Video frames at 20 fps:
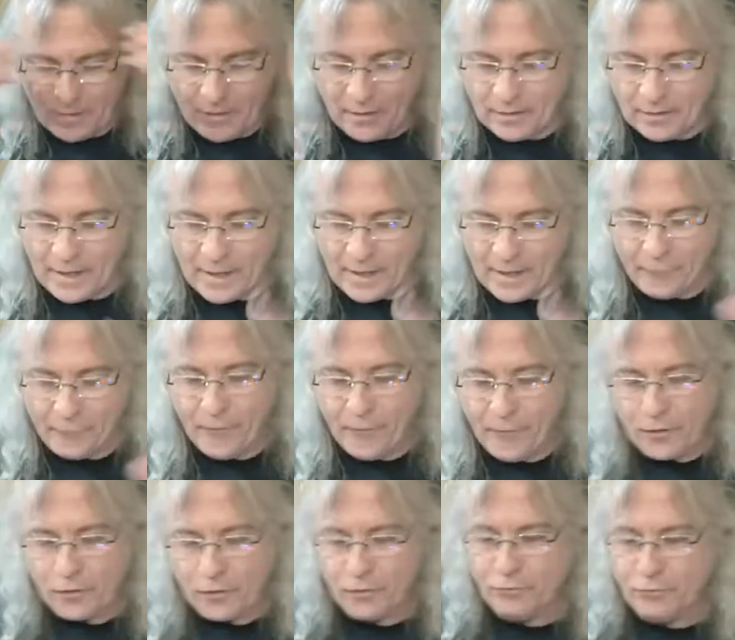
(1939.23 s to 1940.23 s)
lot of
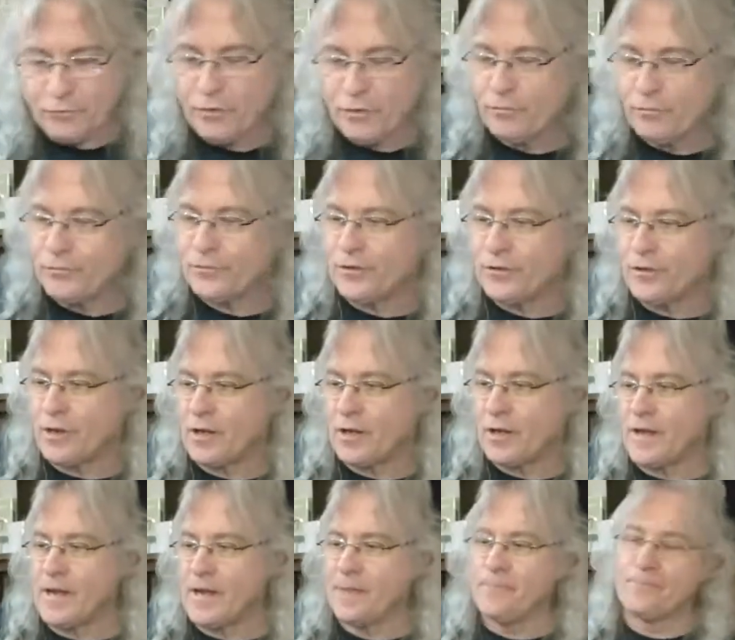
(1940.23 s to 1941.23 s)
funk grooves and all
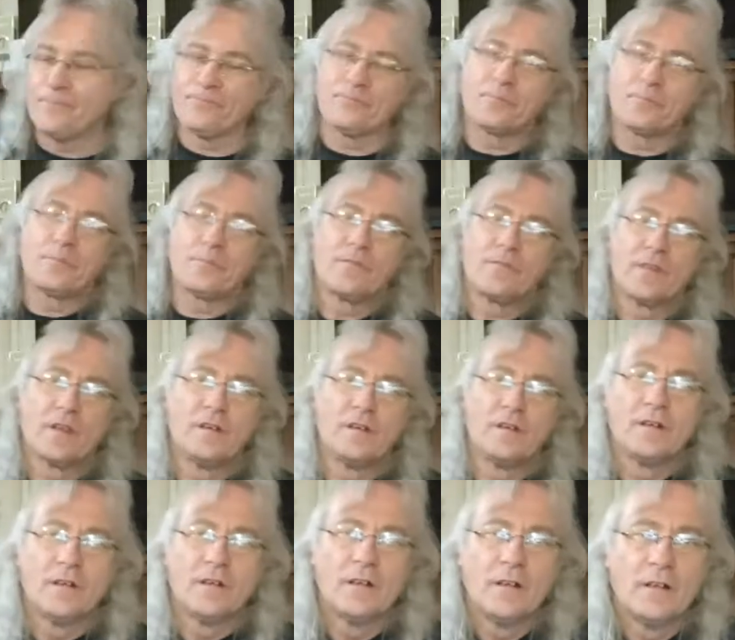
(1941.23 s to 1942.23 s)
that.
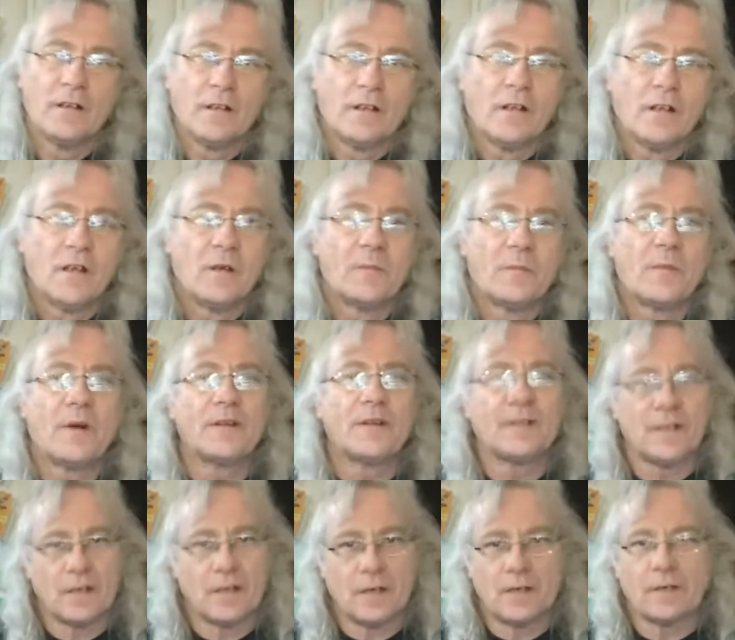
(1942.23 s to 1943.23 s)
But
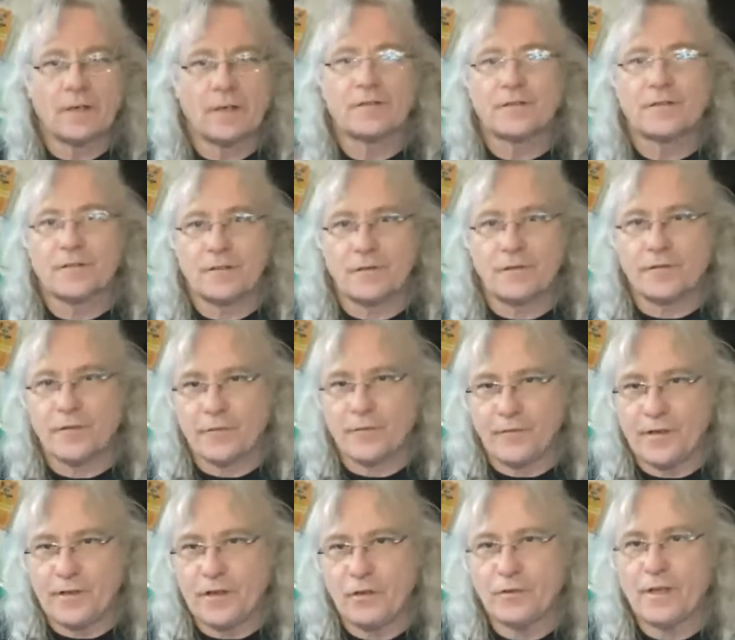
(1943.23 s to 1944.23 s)
the
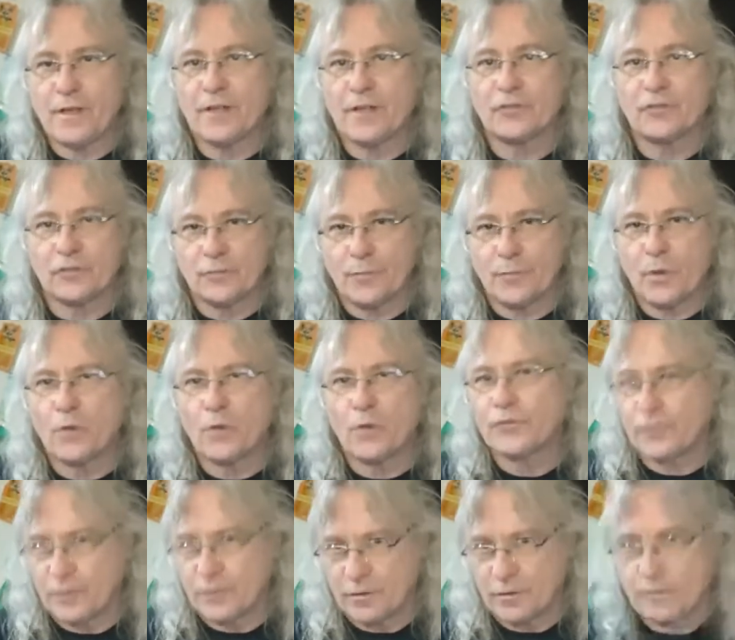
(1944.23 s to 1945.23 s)
video that just
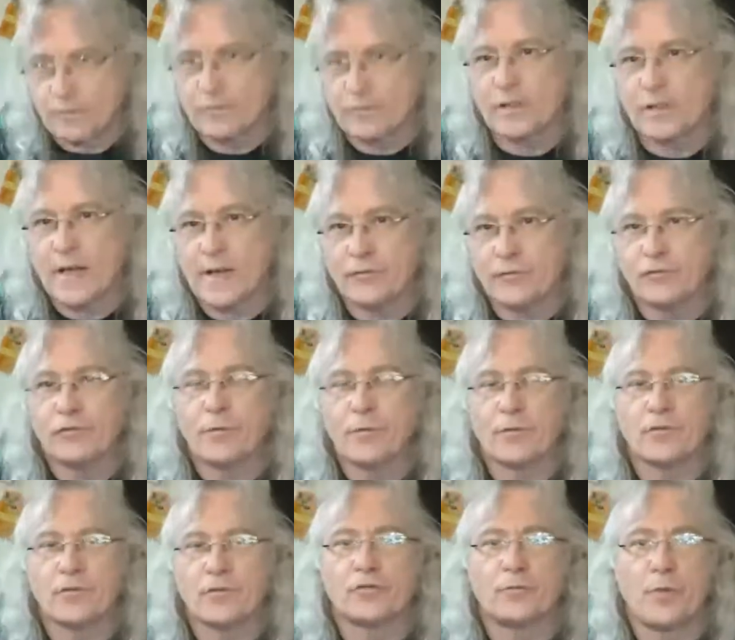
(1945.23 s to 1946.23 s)
posted, the live stream
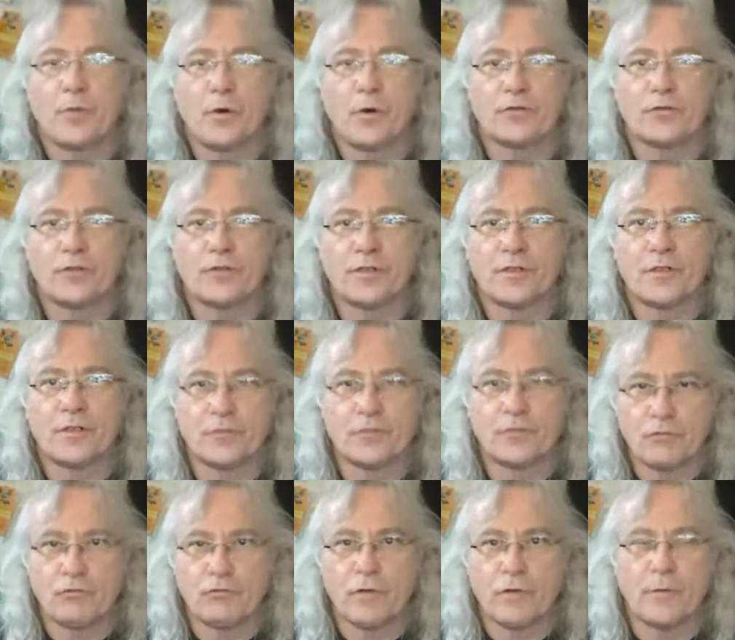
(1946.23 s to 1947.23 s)
just posted the
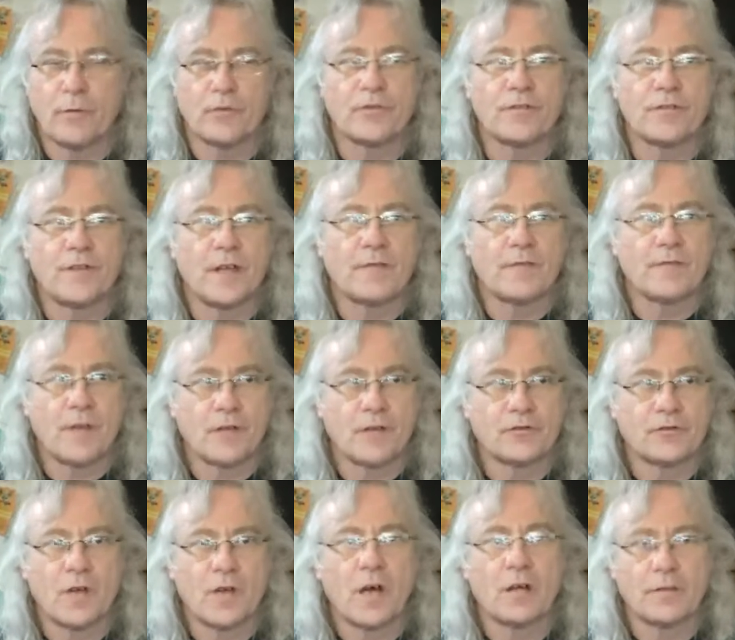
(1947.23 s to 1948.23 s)
tribute to Dave
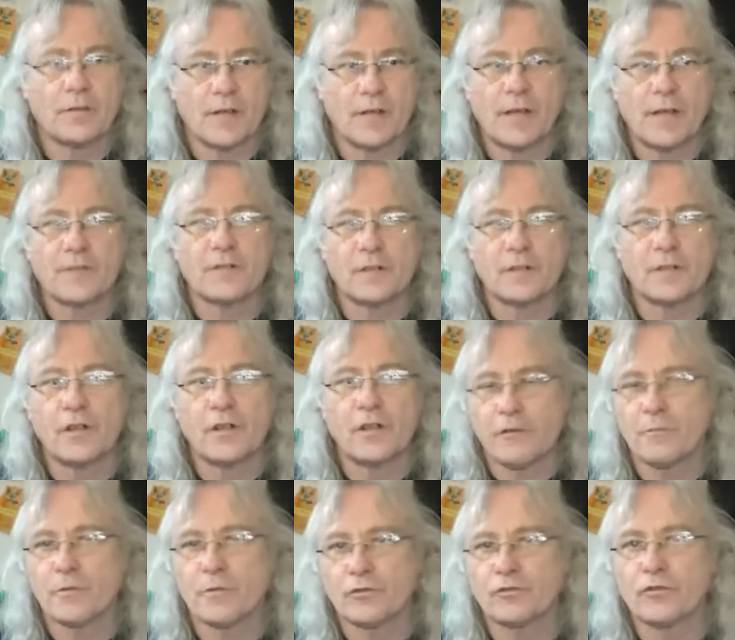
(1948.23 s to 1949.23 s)
Nesdall. Yeah, Larry
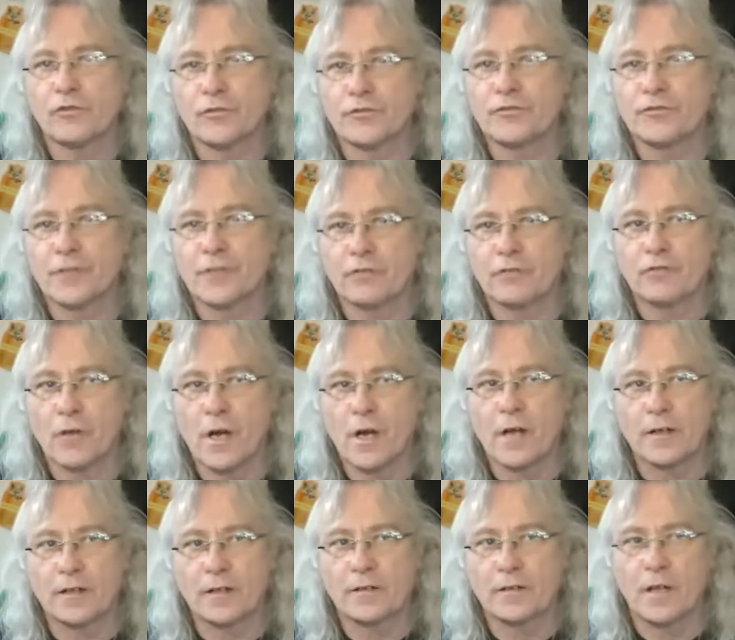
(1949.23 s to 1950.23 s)
Mitchell is there
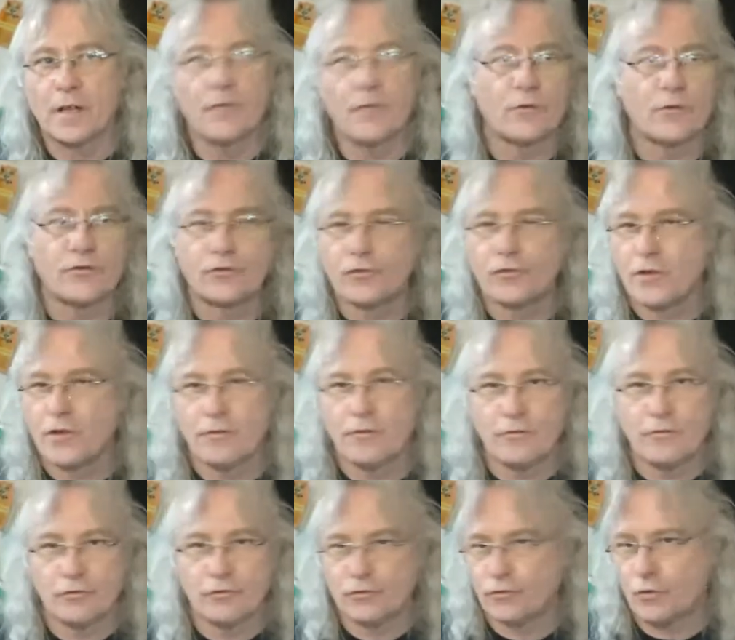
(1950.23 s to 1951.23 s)
talking, and everyone's sharing their
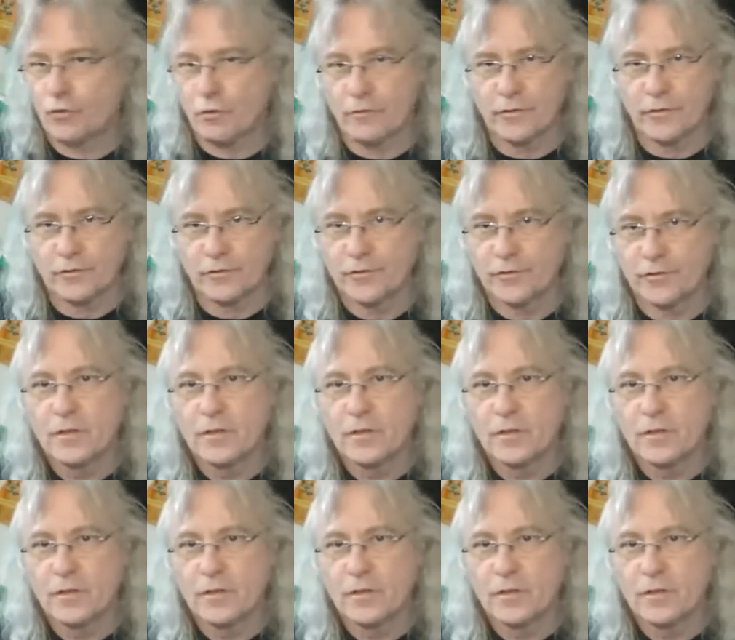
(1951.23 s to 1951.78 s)
stories